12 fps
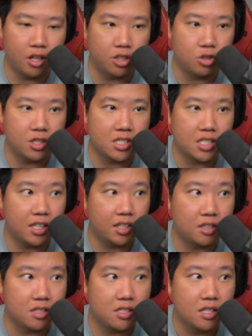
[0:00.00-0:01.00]
onto the
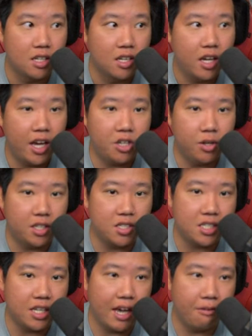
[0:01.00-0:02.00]
skills, and you can
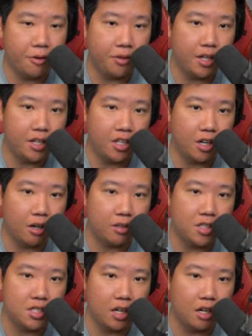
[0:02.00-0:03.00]
see everything in here.
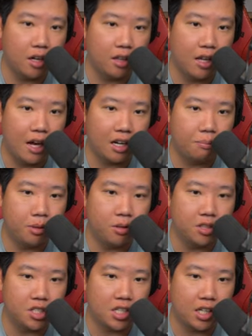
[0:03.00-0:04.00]
These are
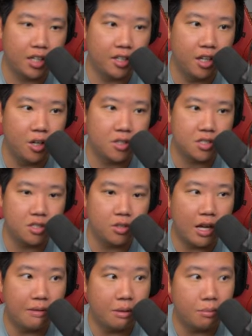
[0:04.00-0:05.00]
unlockable. Just click those.
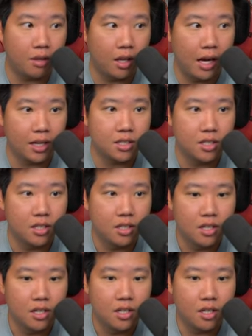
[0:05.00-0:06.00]
You have them unlocked.
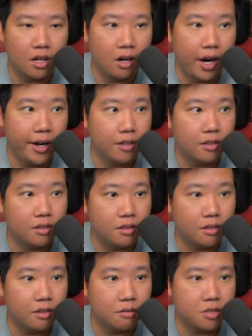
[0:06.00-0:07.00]
All right.
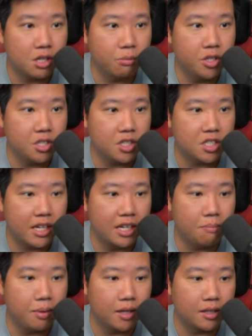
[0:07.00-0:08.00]
For some reason, it's kind
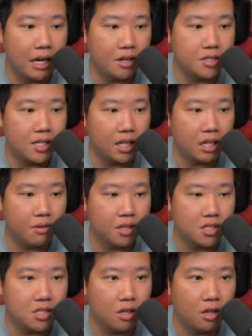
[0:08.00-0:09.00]
of bugged out. It's not giving
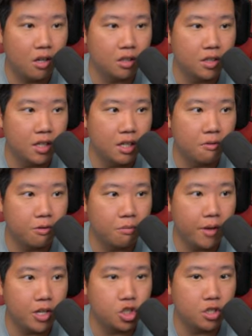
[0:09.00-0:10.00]
us all the
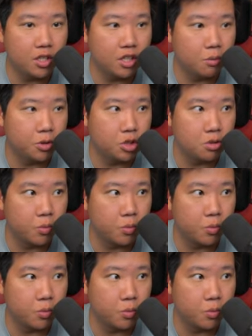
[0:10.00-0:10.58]
information in here, which is